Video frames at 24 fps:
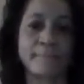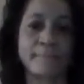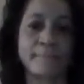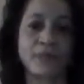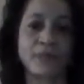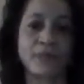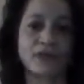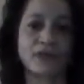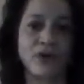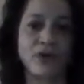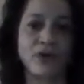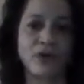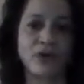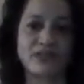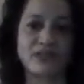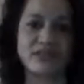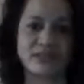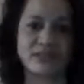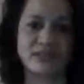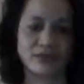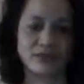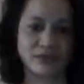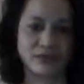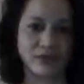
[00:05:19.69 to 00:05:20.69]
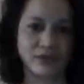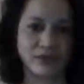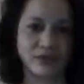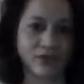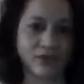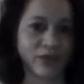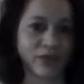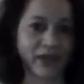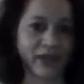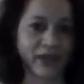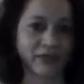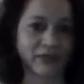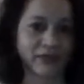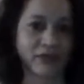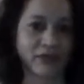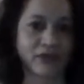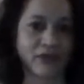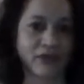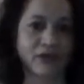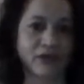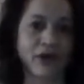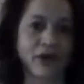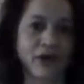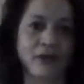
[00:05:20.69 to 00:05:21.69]
but also on whether
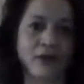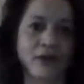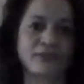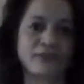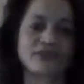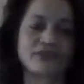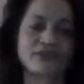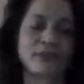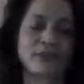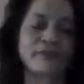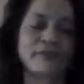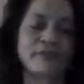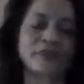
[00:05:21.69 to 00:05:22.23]
outcomes